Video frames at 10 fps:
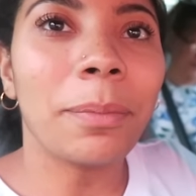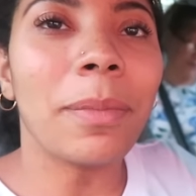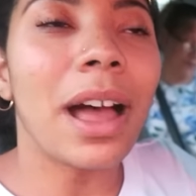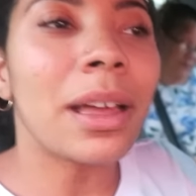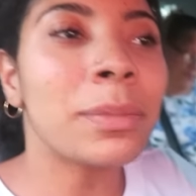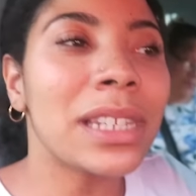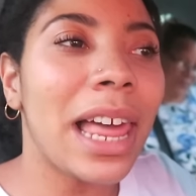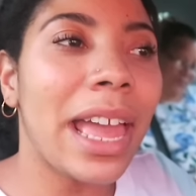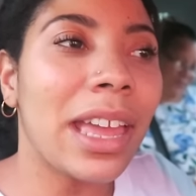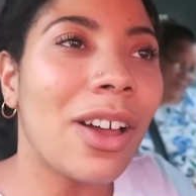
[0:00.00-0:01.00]
Mom's
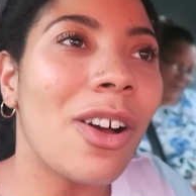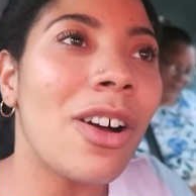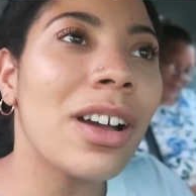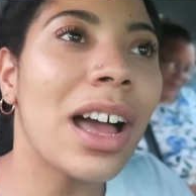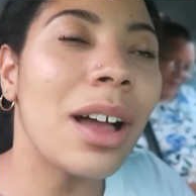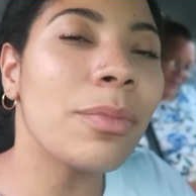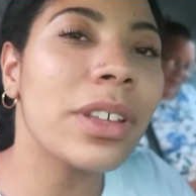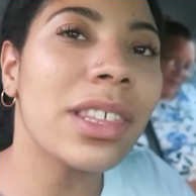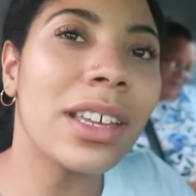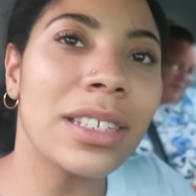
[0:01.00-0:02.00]
like, oh, come
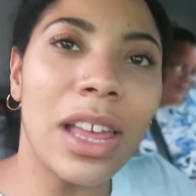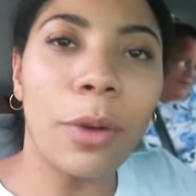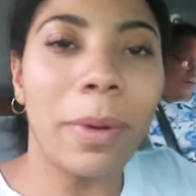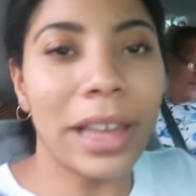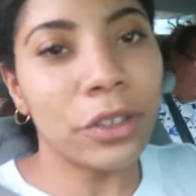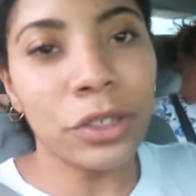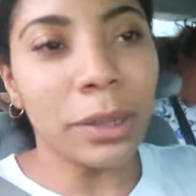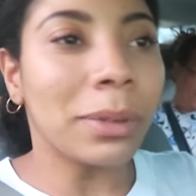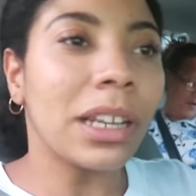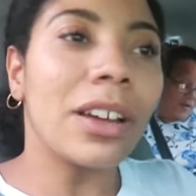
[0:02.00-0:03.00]
with us. I'll buy you
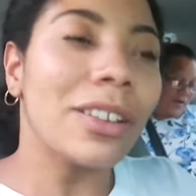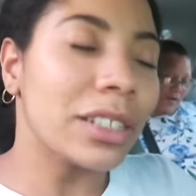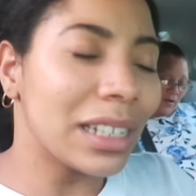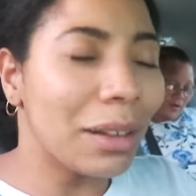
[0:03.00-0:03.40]
some clothes.